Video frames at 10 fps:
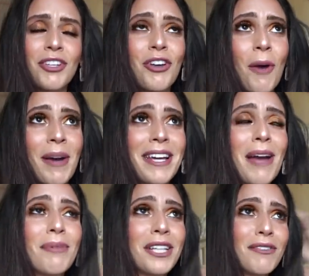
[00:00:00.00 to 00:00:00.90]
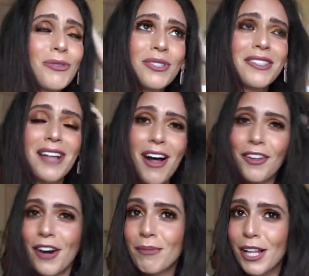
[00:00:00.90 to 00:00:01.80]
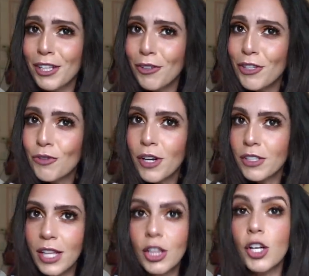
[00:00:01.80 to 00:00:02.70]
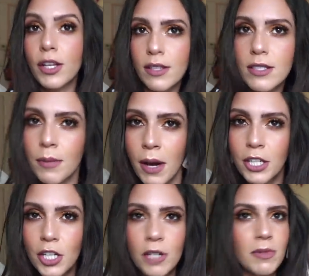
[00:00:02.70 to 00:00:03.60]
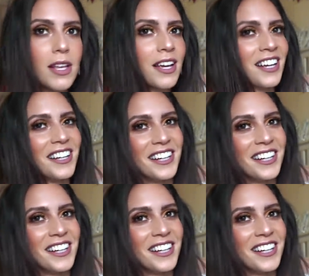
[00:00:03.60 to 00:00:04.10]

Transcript: Yum. I can't believe this was a dollar. I'm telling you, in the drugs, like, look at this. Come on. You know what I'm saying?